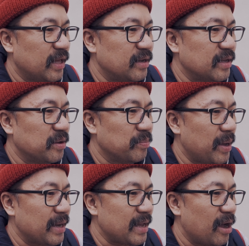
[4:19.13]
letting him
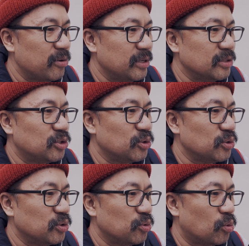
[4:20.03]
back out
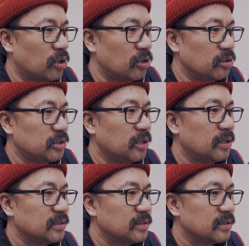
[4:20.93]
into the world,